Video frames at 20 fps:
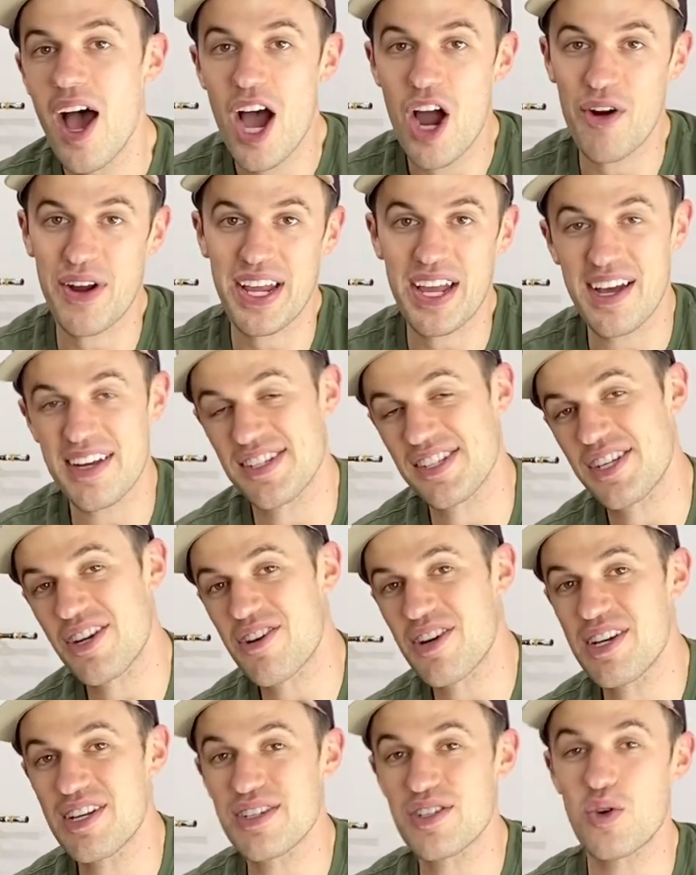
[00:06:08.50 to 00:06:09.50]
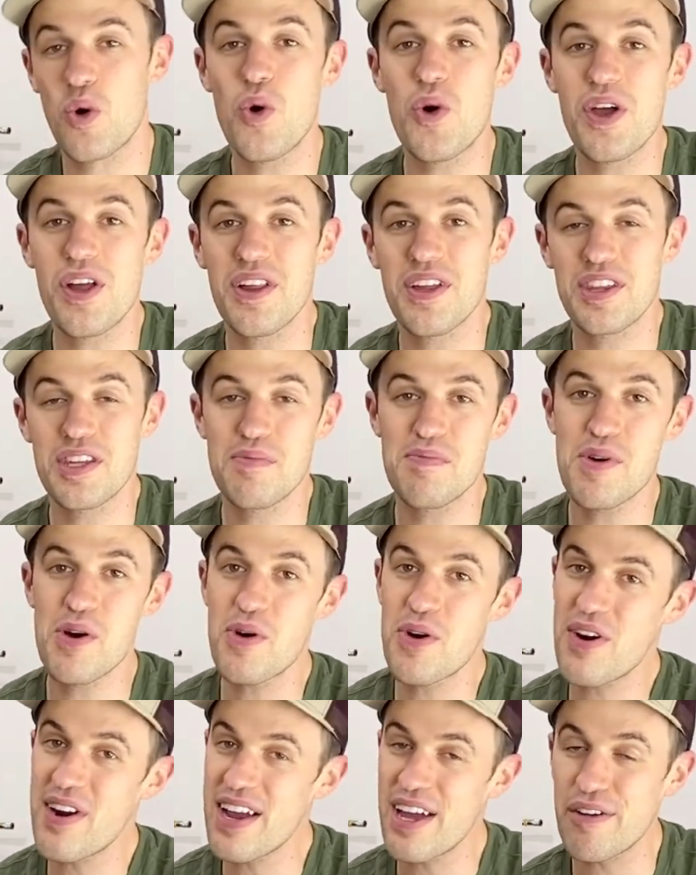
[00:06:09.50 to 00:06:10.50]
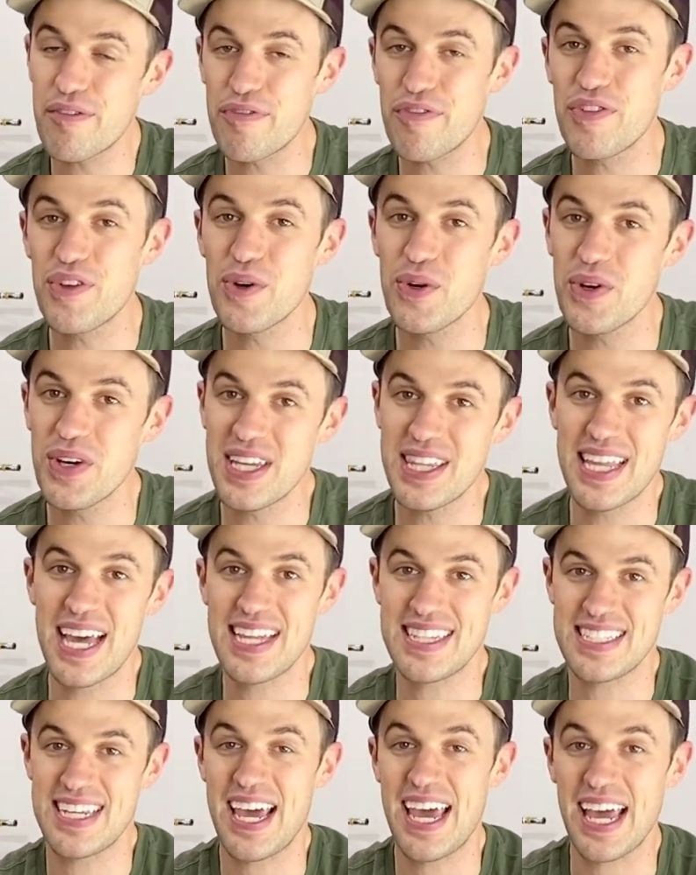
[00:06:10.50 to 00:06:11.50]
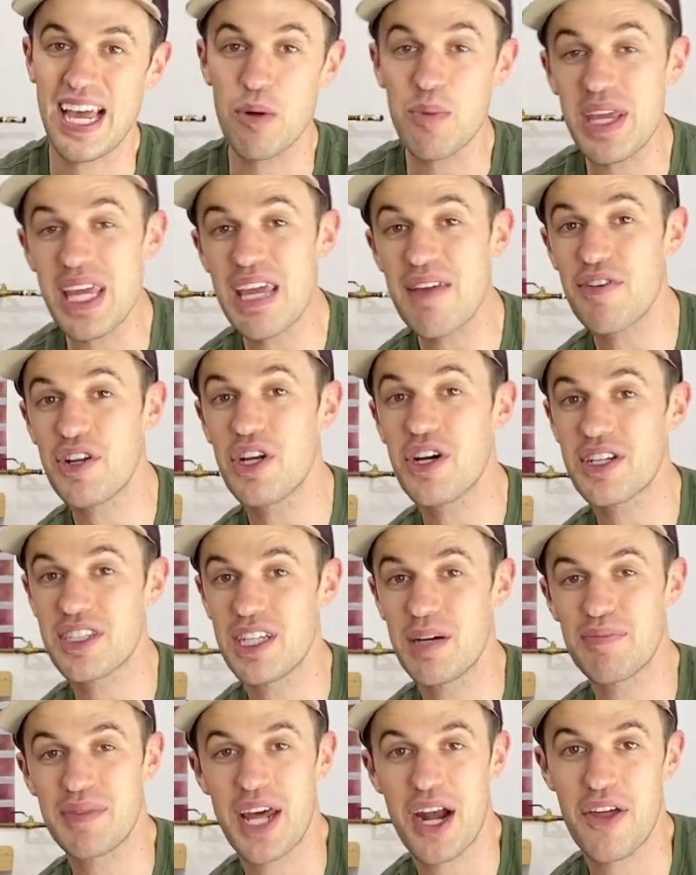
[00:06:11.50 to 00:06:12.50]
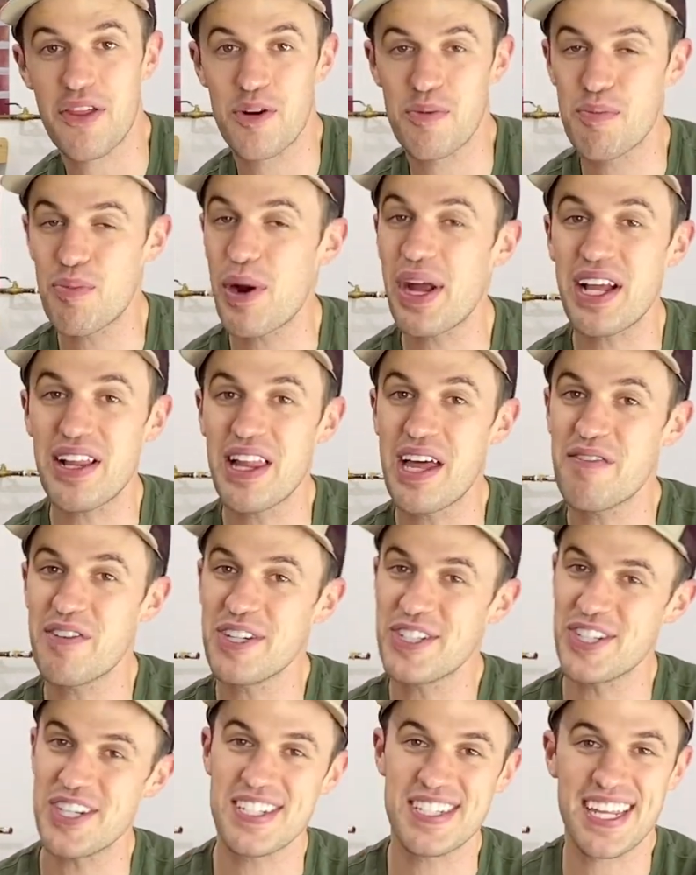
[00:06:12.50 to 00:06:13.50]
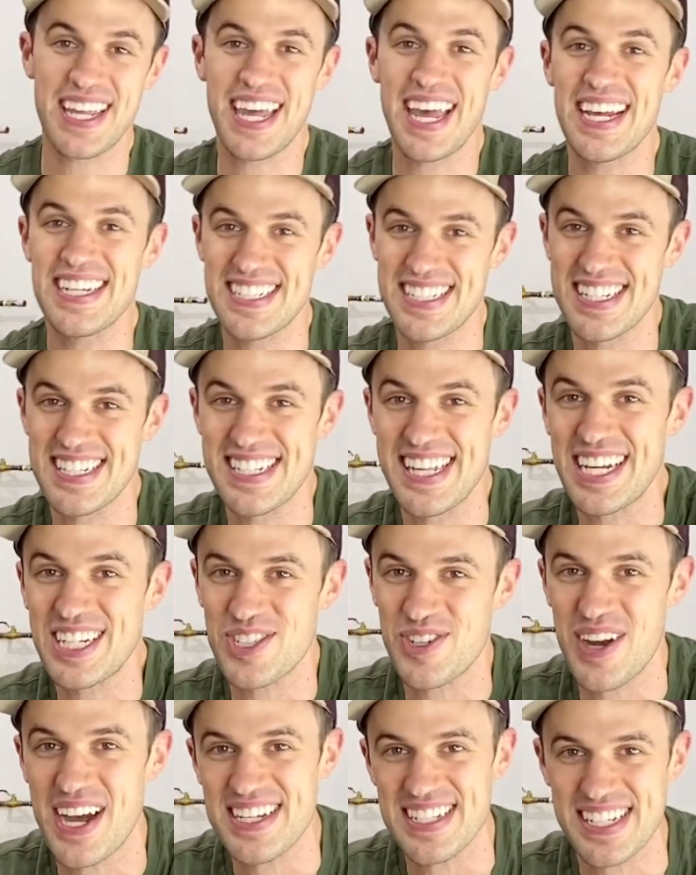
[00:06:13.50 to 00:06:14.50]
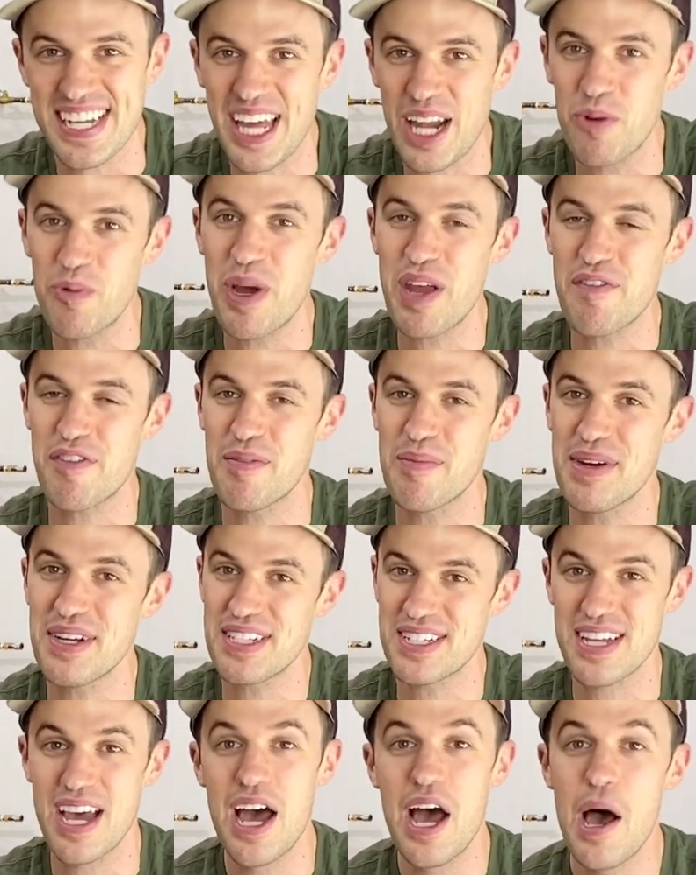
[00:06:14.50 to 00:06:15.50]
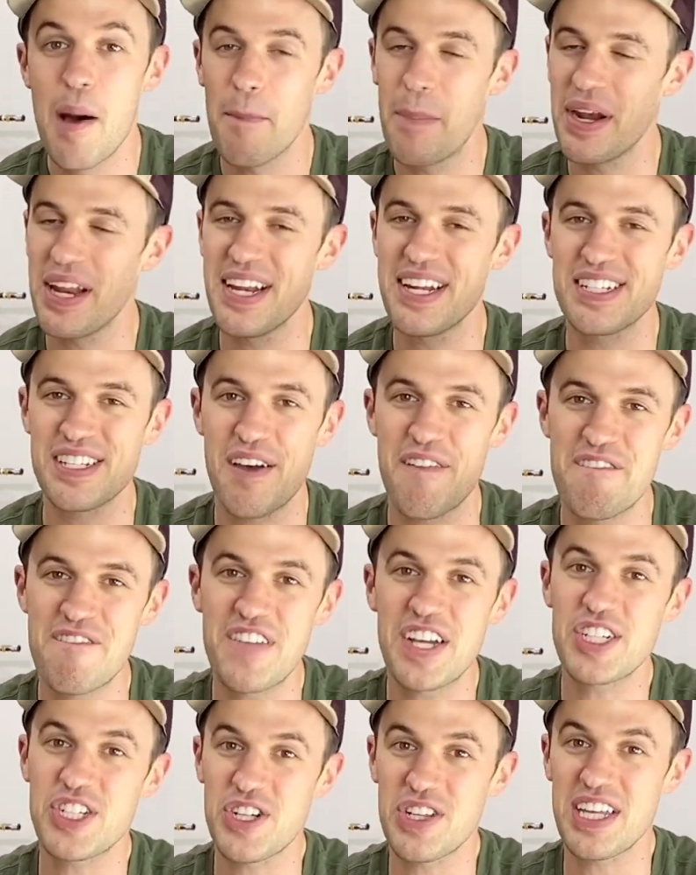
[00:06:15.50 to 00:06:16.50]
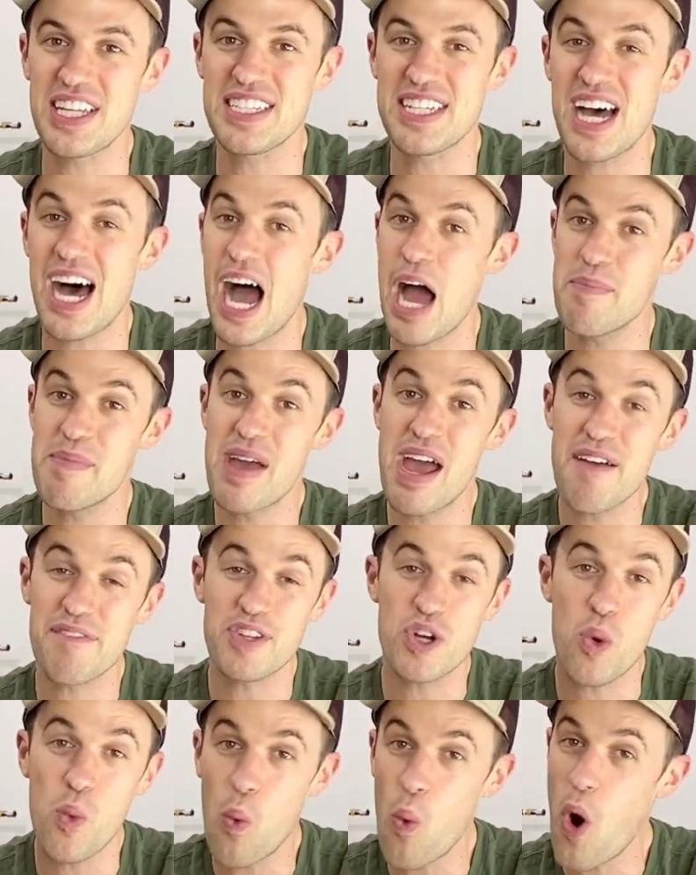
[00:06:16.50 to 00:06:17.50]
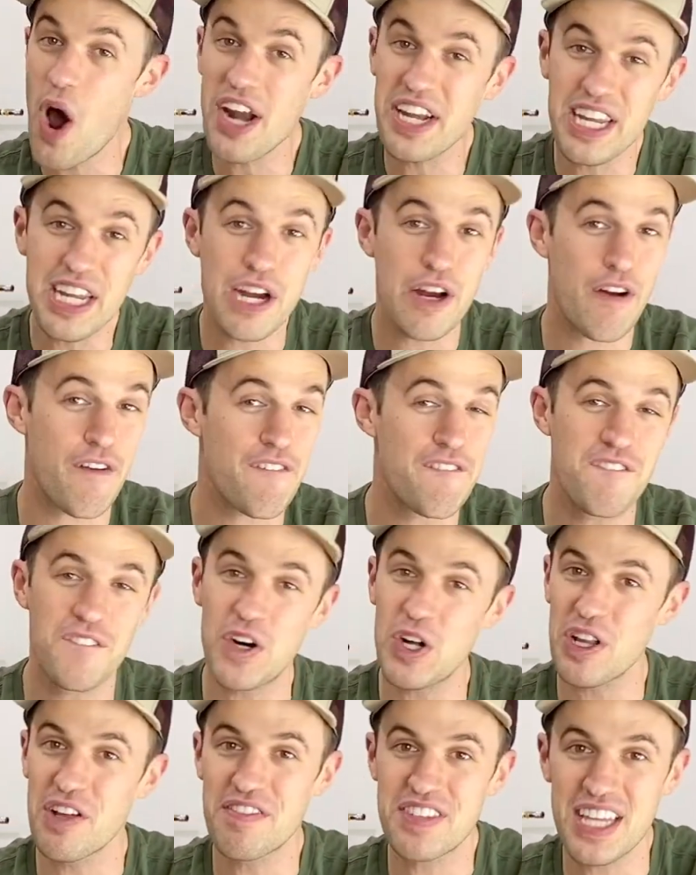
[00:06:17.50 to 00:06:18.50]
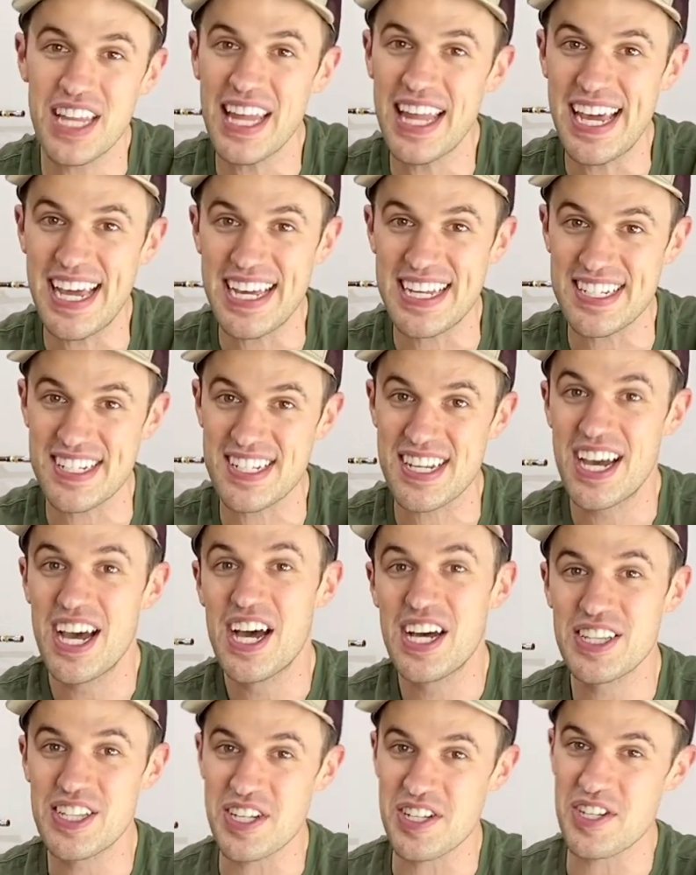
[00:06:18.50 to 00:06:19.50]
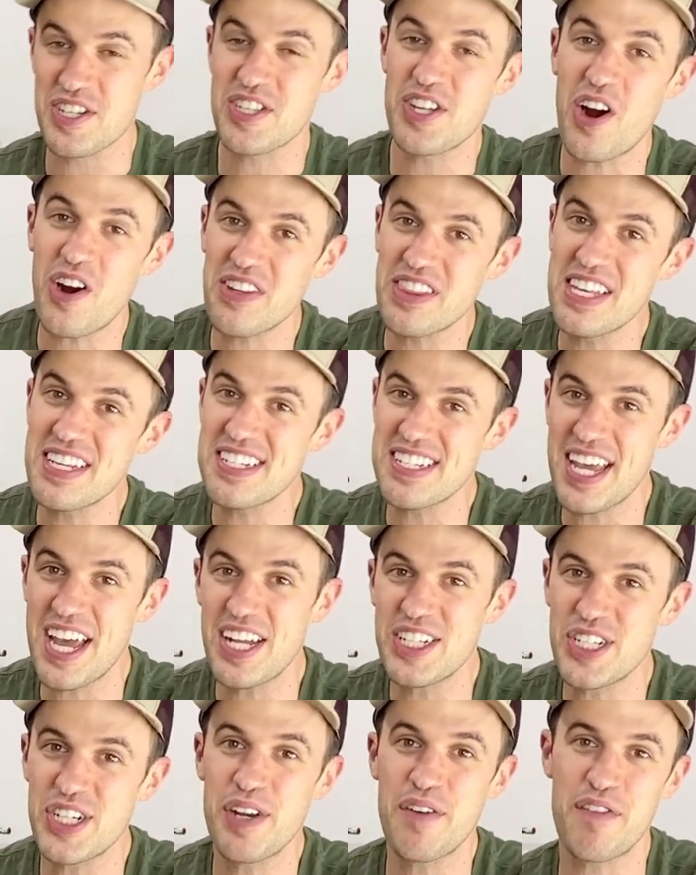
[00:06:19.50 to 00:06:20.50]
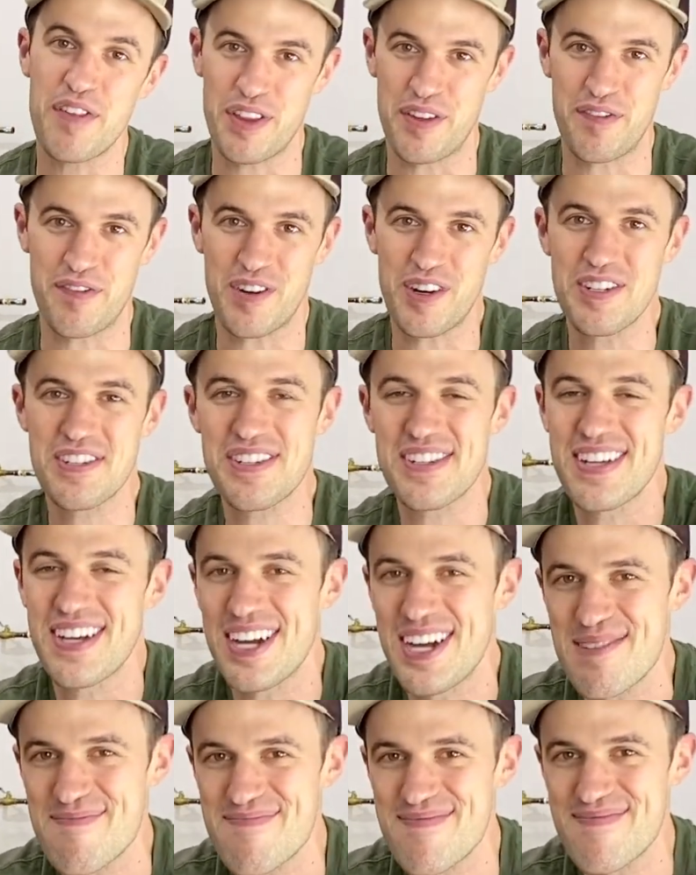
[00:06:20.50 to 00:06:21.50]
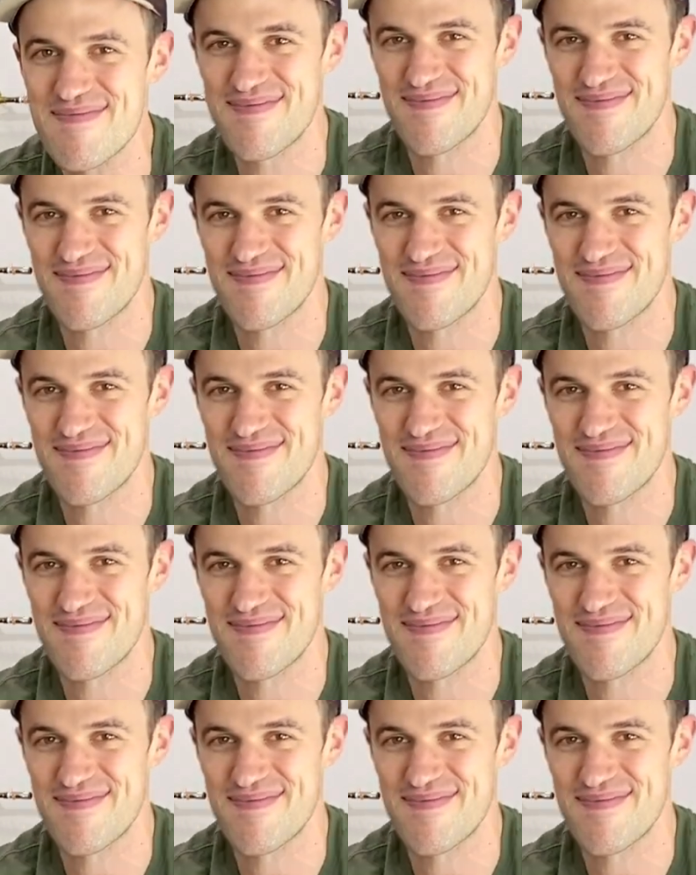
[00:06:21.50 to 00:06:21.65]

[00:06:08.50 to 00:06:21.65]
All right, guys, there is oil in the motor and fuel in that tank. We even hooked up that other brake lever just in case this thing tries to get away from us. But it is officially time, after 1 year full of delays, to start this engine for the first time.